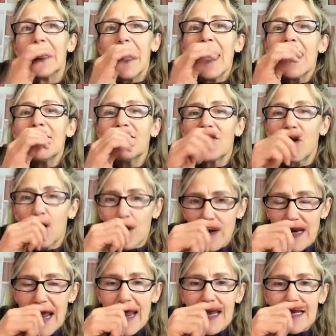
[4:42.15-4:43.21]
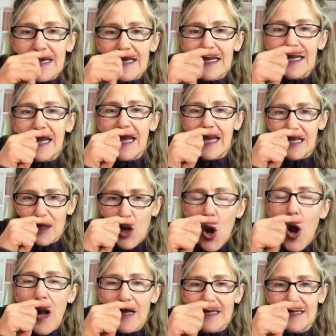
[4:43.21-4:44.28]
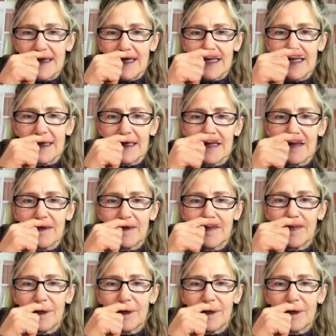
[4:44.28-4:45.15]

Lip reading: And I've created and caused it.